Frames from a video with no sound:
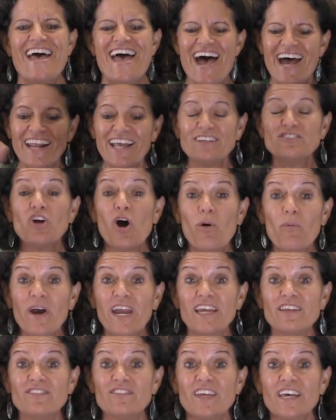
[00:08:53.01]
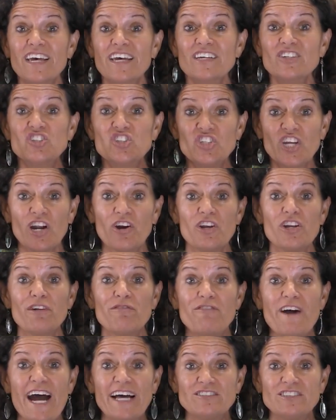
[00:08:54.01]
And as always, share your
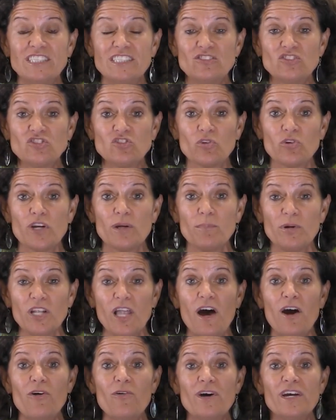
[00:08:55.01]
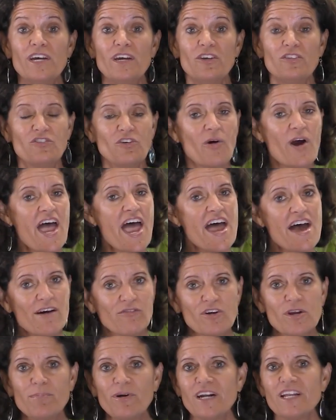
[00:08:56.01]
fasting story below so
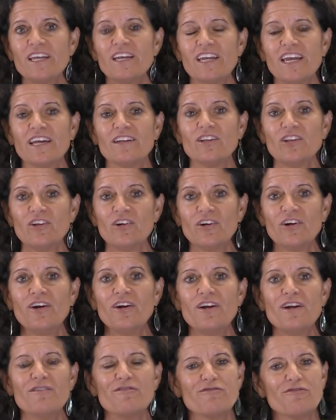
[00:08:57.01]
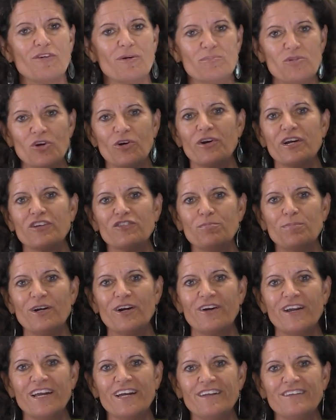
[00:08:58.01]
everybody can learn from your
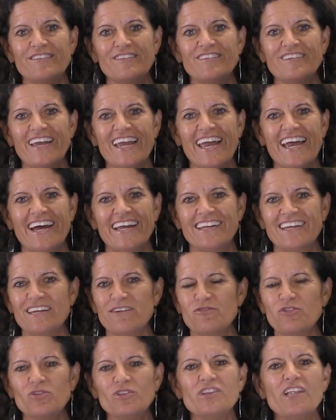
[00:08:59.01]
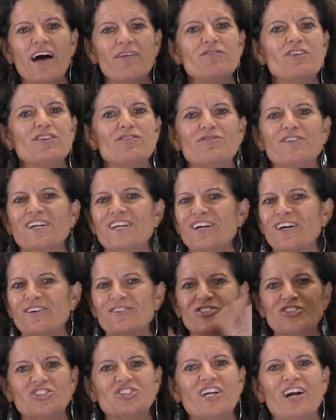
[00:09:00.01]
experience. And if you love this
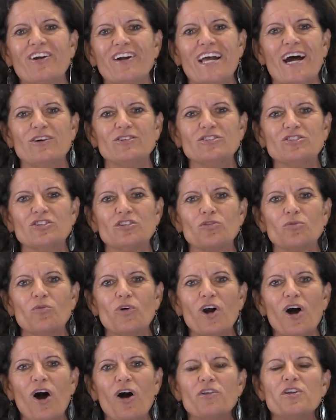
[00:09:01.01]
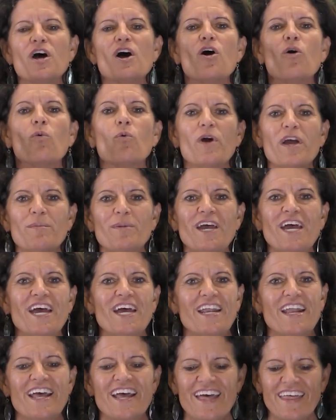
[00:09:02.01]
video, share it out into the world.
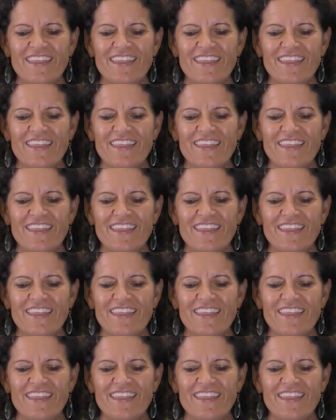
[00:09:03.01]
Women,